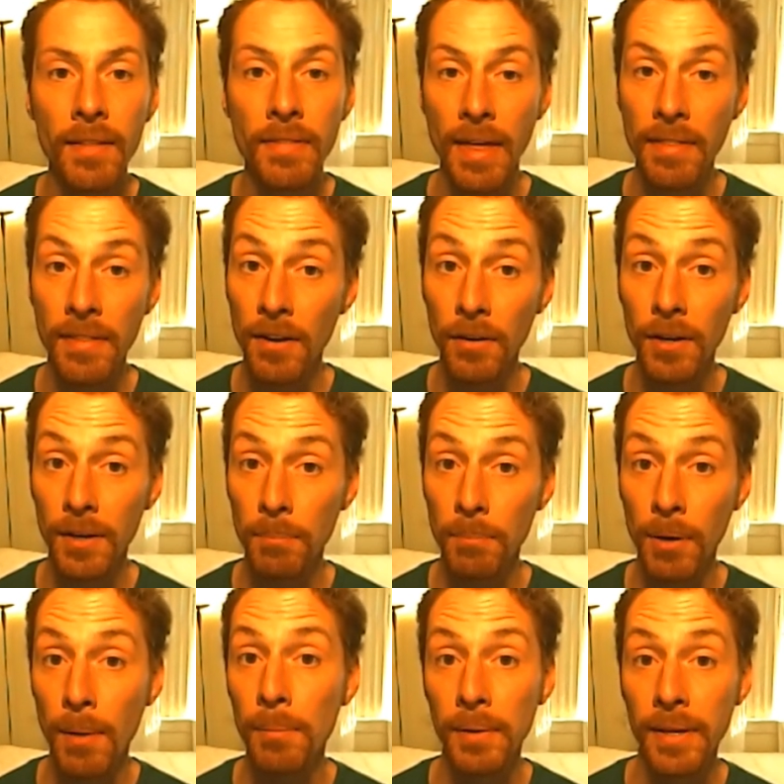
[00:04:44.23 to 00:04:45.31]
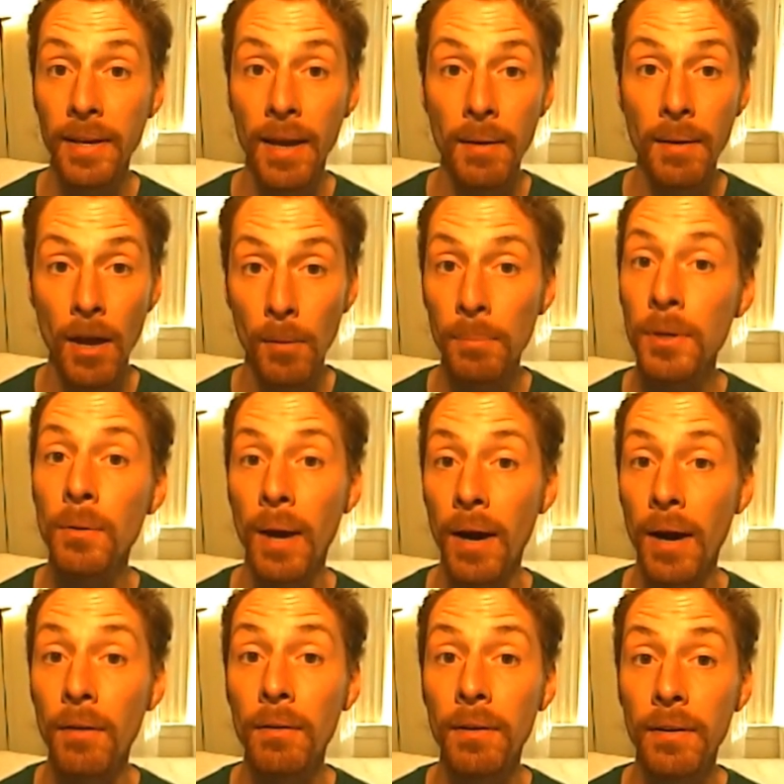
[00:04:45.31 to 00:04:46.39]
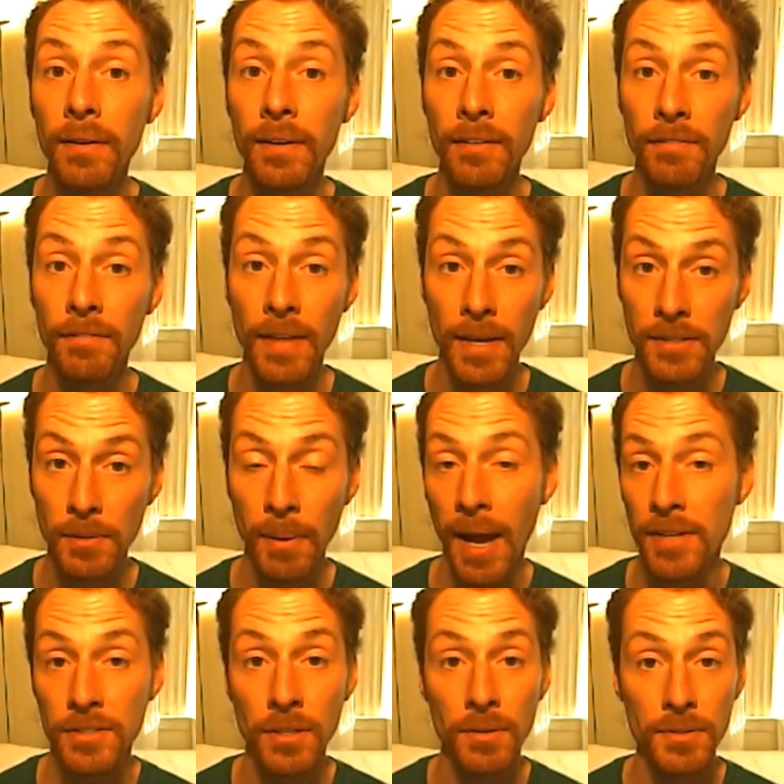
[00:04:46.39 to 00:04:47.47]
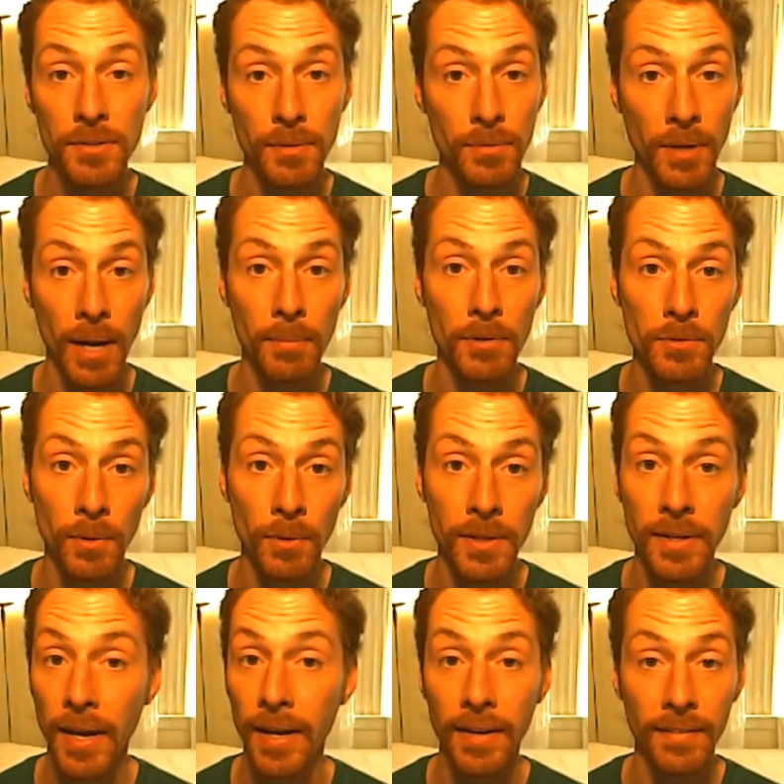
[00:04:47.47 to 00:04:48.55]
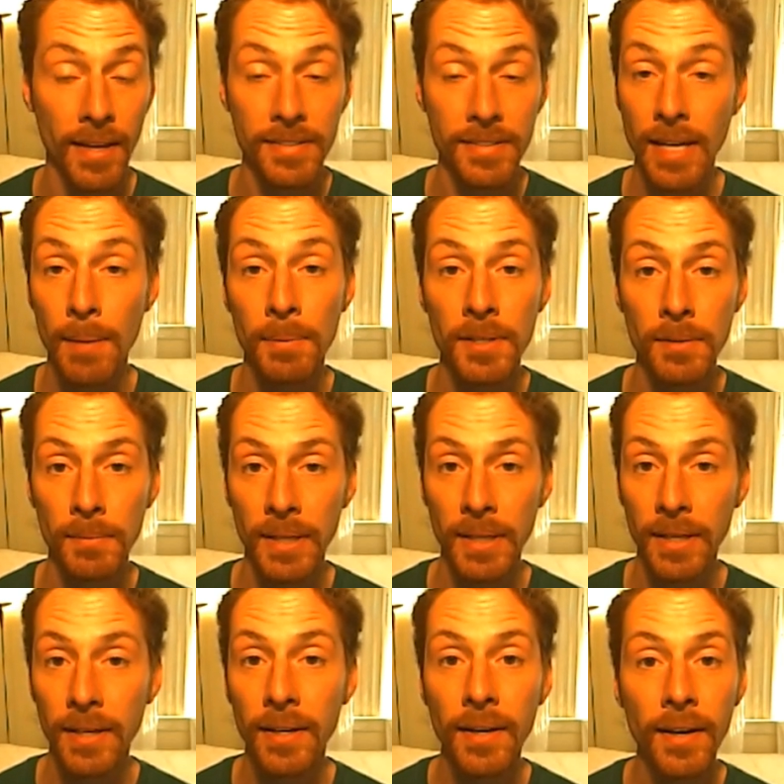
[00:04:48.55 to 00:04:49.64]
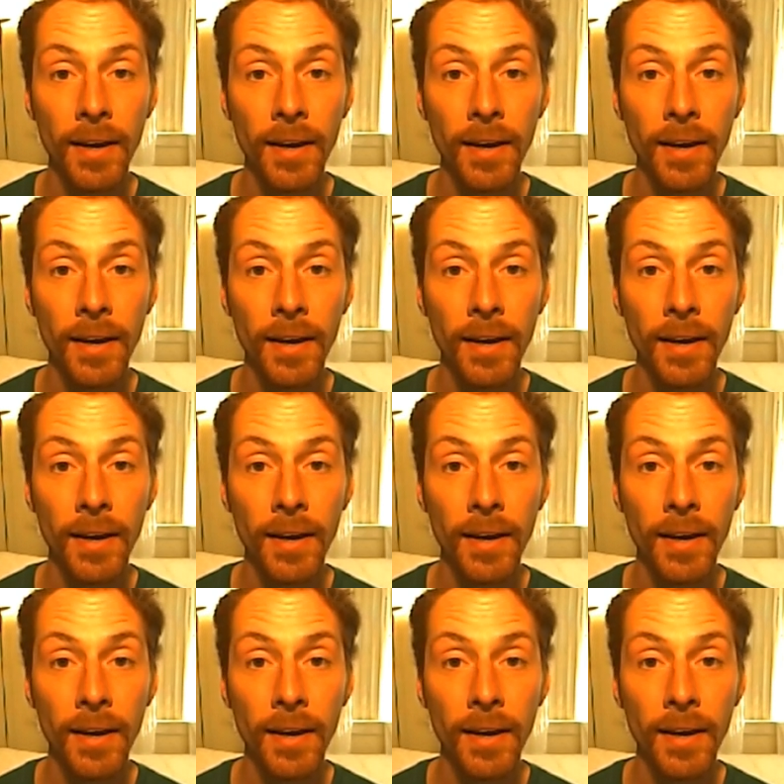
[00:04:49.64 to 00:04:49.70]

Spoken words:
then they're going to probably help you out if they surpass you in subscribers one day. And that's happened to me.